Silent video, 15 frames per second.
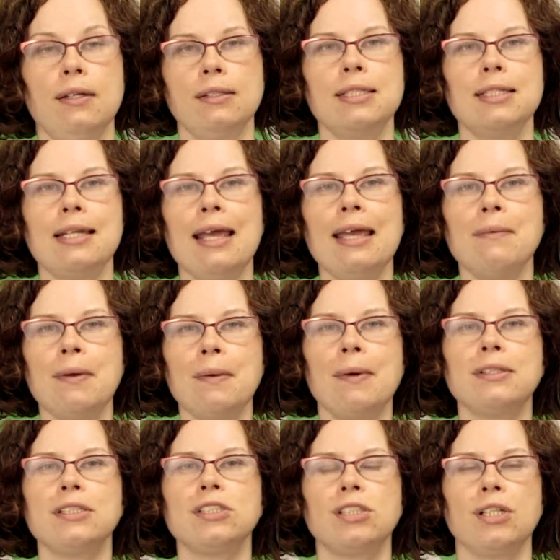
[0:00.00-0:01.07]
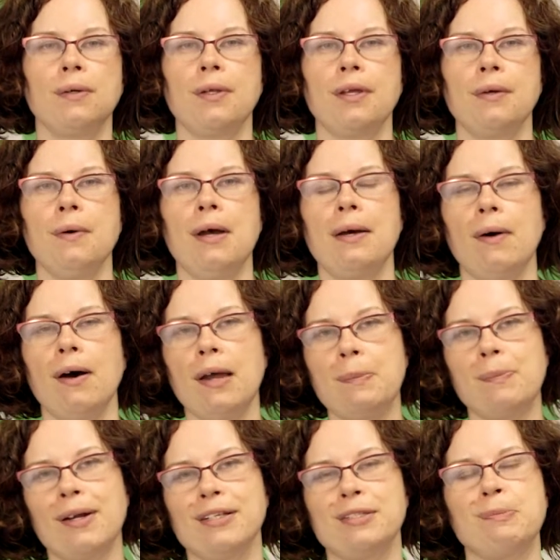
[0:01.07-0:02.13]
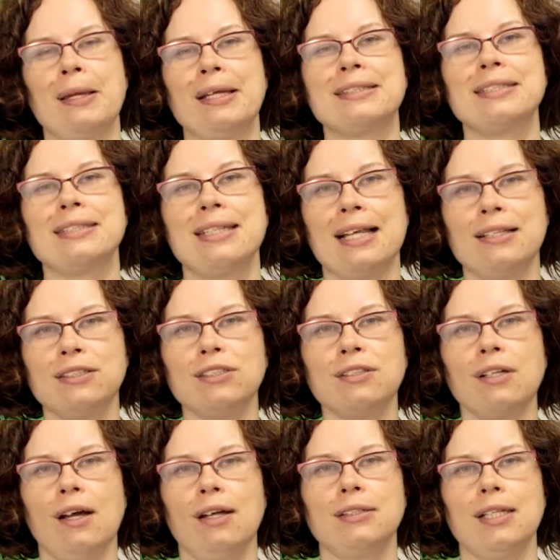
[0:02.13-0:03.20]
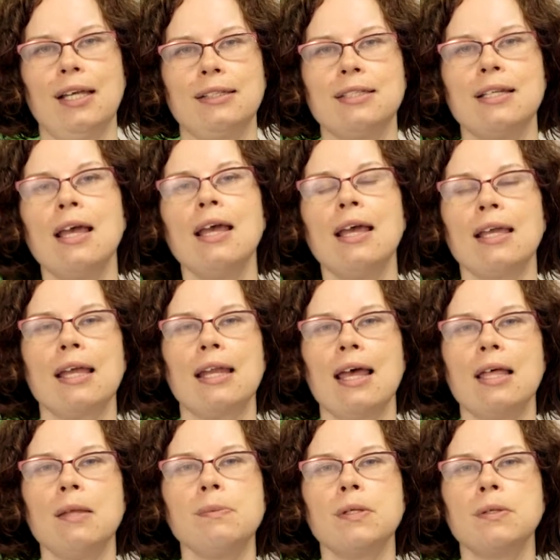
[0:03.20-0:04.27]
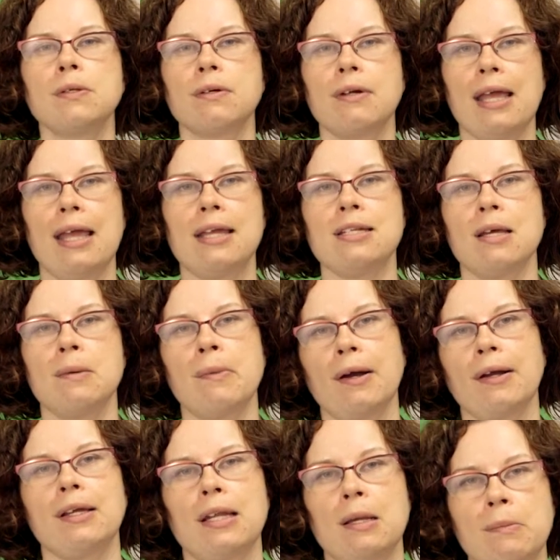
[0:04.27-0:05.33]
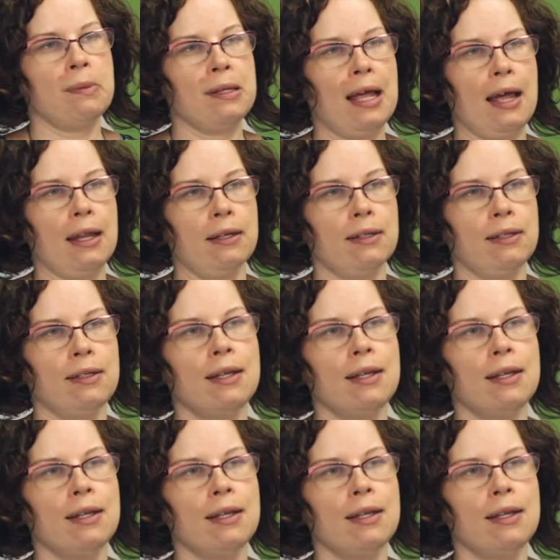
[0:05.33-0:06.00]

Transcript: Today we want to show you how iProspect's intelligent content can help you create a marketing plan.